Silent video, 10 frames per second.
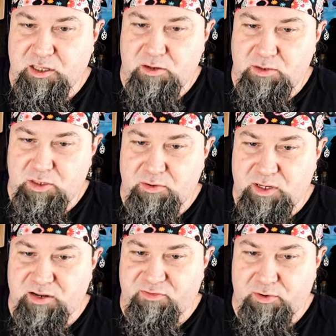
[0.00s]
that you do,
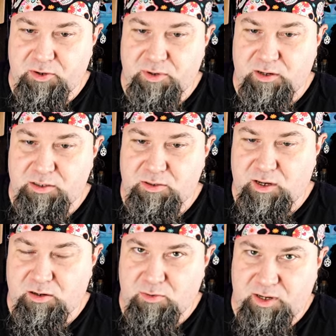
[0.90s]
it did for you here, so
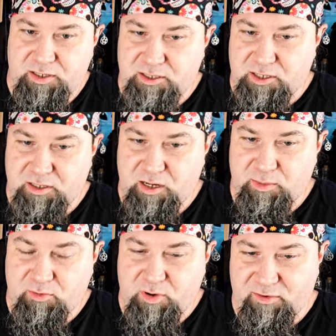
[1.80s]
I don't know why it suggested
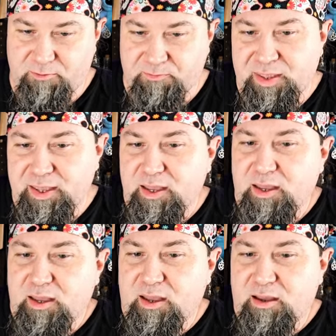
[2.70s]
it, but whatever.
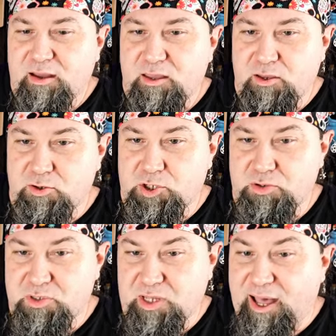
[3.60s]
You can
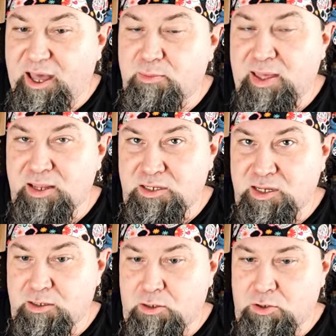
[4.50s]
choose
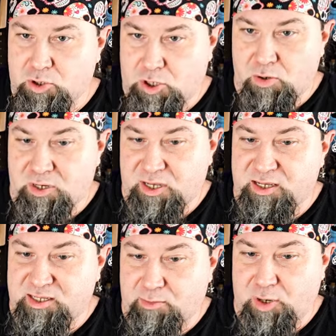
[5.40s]
Adamantine Draconic
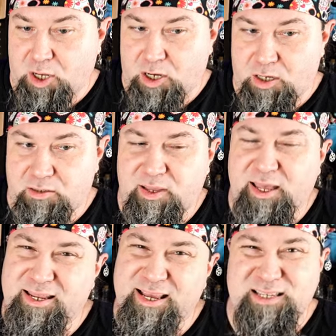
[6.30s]
Exemplar,
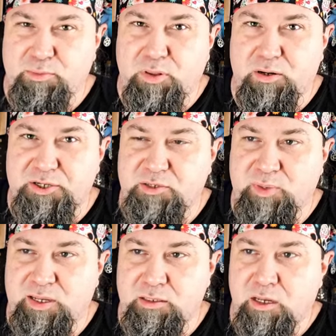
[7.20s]
and exemplar just
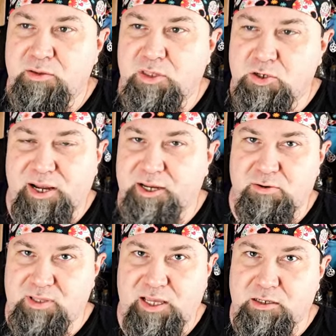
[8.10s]
means the dragon
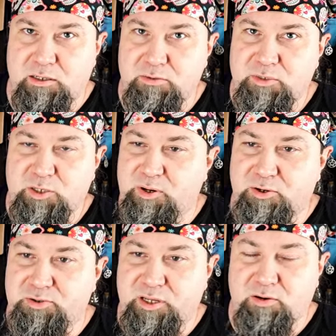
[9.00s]
you're related to,
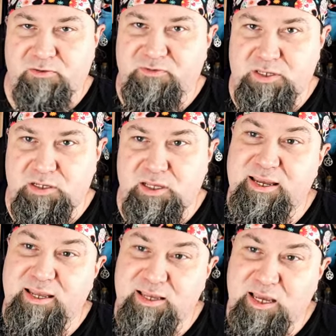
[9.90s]
spiritually or
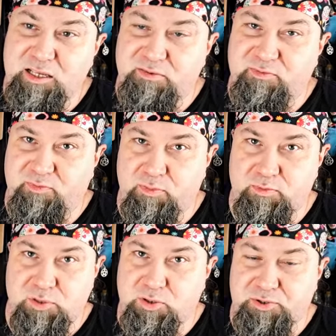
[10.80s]
physically. In the case of
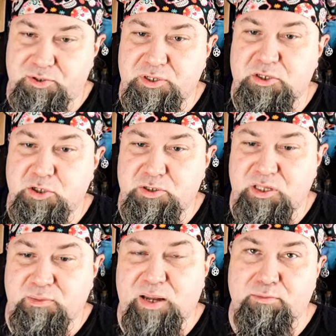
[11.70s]
sorcerers, it's
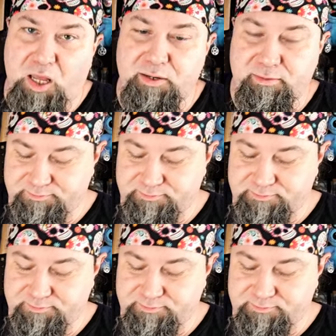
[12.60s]
usually by blood.